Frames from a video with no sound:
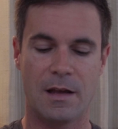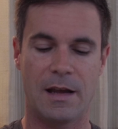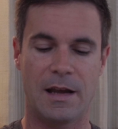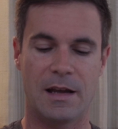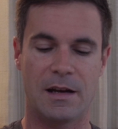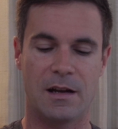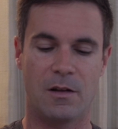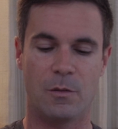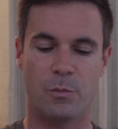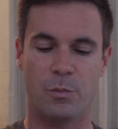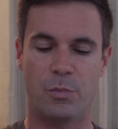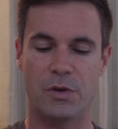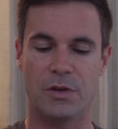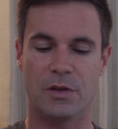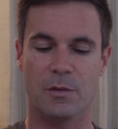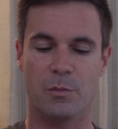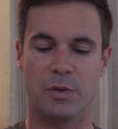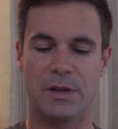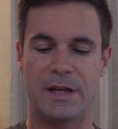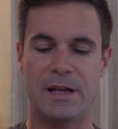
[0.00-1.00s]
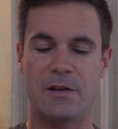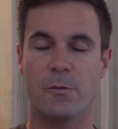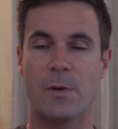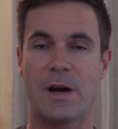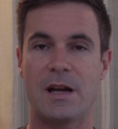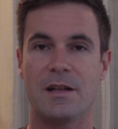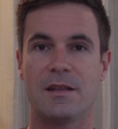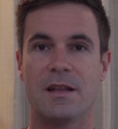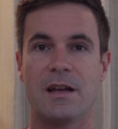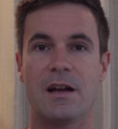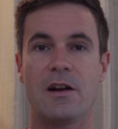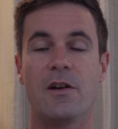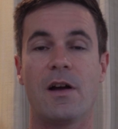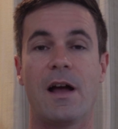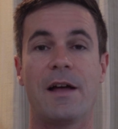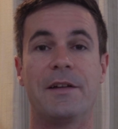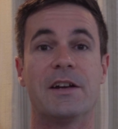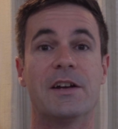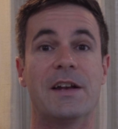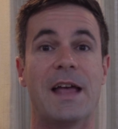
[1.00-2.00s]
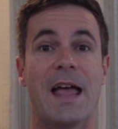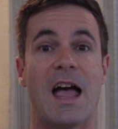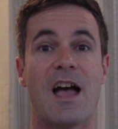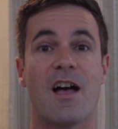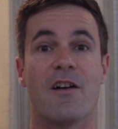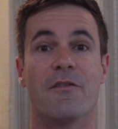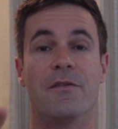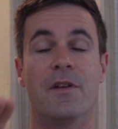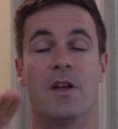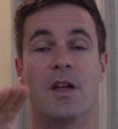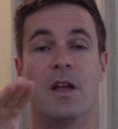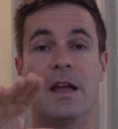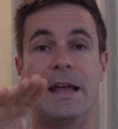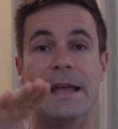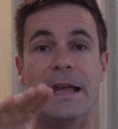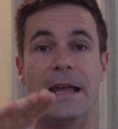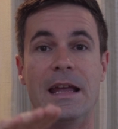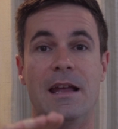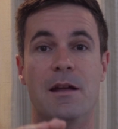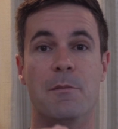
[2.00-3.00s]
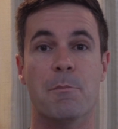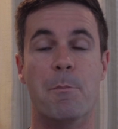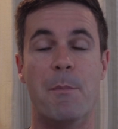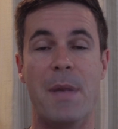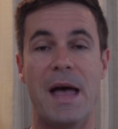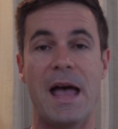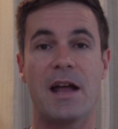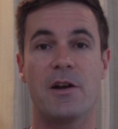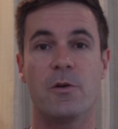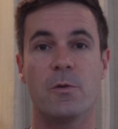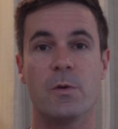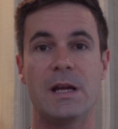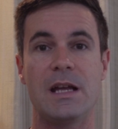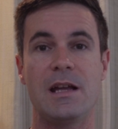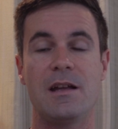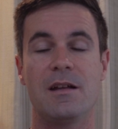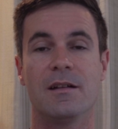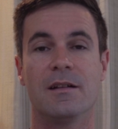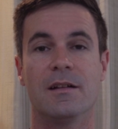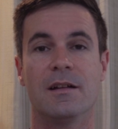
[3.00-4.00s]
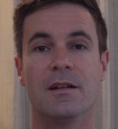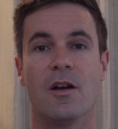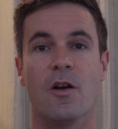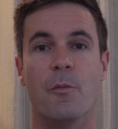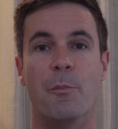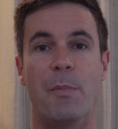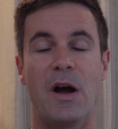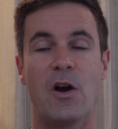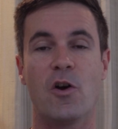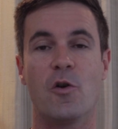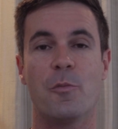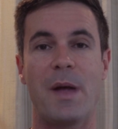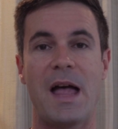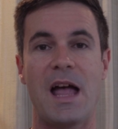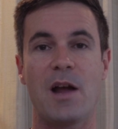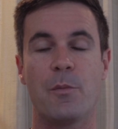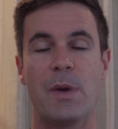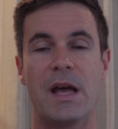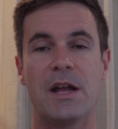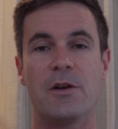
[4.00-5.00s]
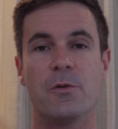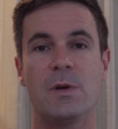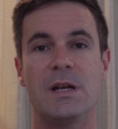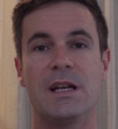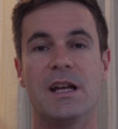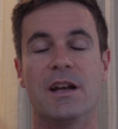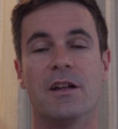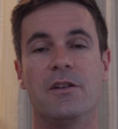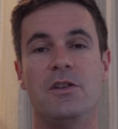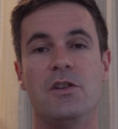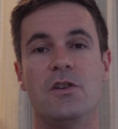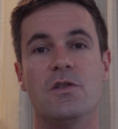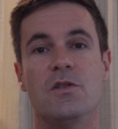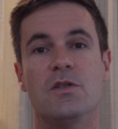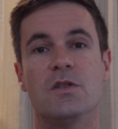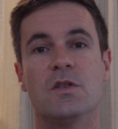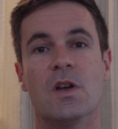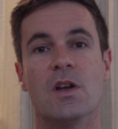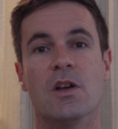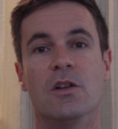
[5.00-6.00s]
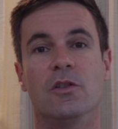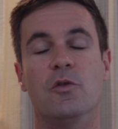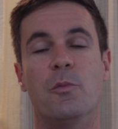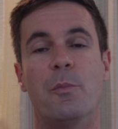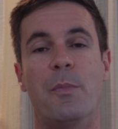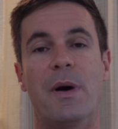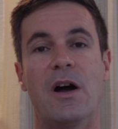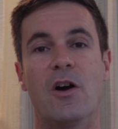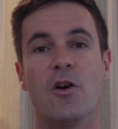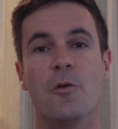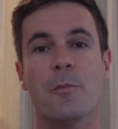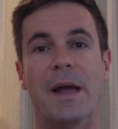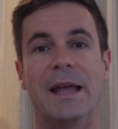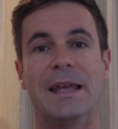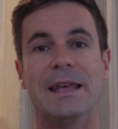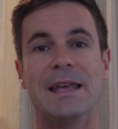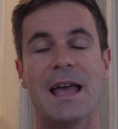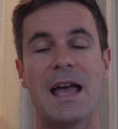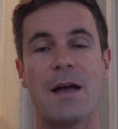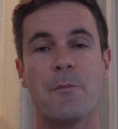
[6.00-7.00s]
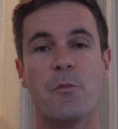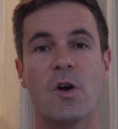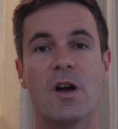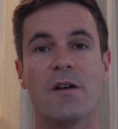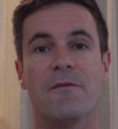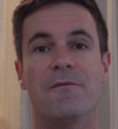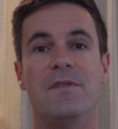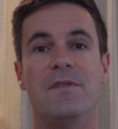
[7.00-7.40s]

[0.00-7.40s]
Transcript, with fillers: and I'll put the plate right there. I'm gonna have a battery, a power pack battery, gonna use to power my camera